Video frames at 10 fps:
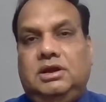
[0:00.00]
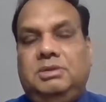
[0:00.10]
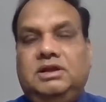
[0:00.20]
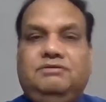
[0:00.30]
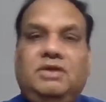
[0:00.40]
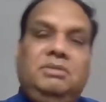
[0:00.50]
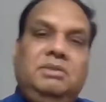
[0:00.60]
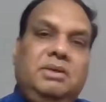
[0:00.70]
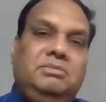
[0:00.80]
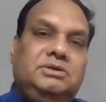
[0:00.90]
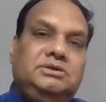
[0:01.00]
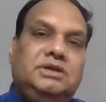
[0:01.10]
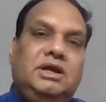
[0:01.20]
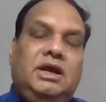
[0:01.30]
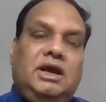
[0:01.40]
the family members,
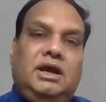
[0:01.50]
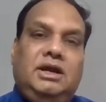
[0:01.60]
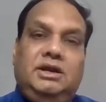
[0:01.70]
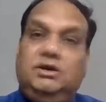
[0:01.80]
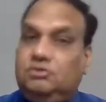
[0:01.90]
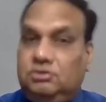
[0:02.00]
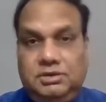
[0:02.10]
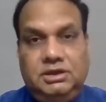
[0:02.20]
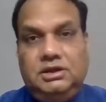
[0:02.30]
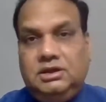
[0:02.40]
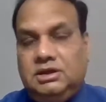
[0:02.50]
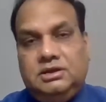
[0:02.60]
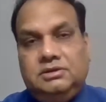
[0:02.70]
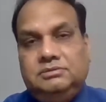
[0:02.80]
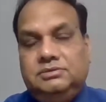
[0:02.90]
and it could be
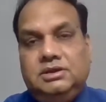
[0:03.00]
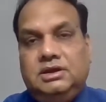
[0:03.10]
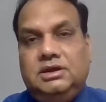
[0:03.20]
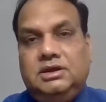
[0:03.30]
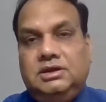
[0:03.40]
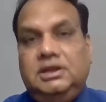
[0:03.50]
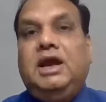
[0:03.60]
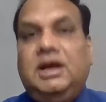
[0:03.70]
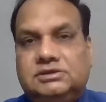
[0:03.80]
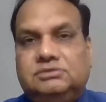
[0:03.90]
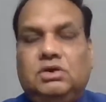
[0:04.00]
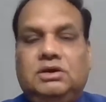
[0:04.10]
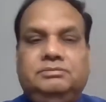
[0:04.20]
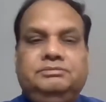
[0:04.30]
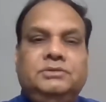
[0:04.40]
the youngest
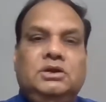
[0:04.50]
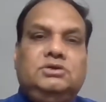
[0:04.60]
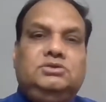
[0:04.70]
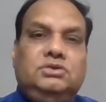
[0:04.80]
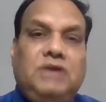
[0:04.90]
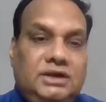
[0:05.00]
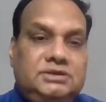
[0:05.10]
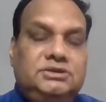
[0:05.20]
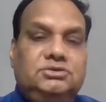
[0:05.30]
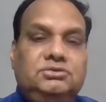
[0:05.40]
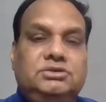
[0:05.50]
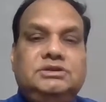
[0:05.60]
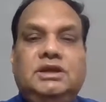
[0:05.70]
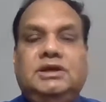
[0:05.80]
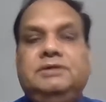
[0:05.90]
one. So that is issue is
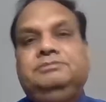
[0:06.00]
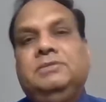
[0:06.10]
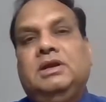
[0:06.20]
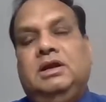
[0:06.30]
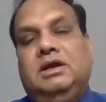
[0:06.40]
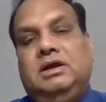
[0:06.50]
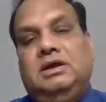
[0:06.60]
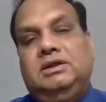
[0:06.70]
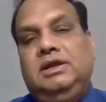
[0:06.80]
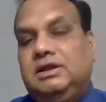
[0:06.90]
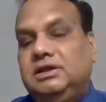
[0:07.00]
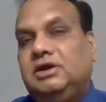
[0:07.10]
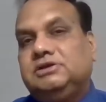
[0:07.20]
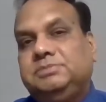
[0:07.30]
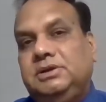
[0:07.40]
there. The other
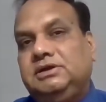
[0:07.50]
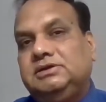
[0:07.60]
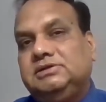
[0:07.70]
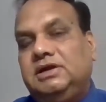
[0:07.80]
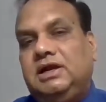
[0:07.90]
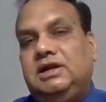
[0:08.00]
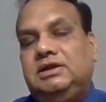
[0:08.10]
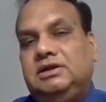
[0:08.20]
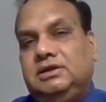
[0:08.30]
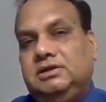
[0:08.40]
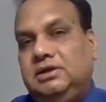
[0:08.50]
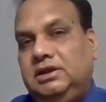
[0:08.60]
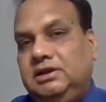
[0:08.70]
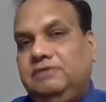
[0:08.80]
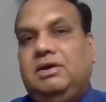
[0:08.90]
aspect is that
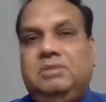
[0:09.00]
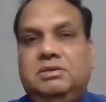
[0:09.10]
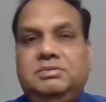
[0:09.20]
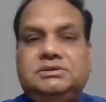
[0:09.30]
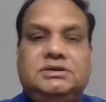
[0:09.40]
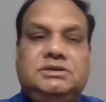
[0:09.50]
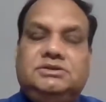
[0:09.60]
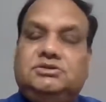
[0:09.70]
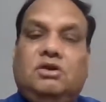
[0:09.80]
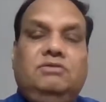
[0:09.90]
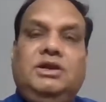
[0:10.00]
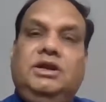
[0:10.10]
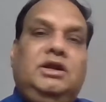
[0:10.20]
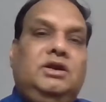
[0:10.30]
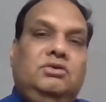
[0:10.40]
in the family business, it's all
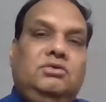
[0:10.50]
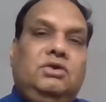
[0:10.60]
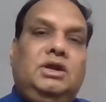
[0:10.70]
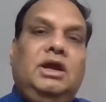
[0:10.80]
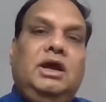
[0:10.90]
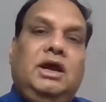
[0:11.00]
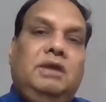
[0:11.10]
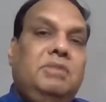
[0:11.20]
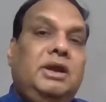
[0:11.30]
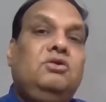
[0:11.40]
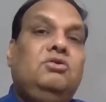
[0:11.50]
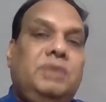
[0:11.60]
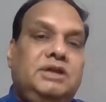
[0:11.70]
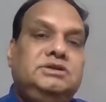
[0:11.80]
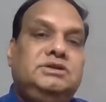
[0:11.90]
very controlled and
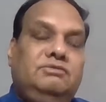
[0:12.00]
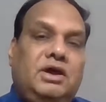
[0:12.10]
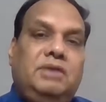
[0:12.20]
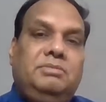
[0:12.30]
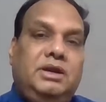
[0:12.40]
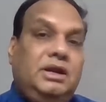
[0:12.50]
micromanaged environment.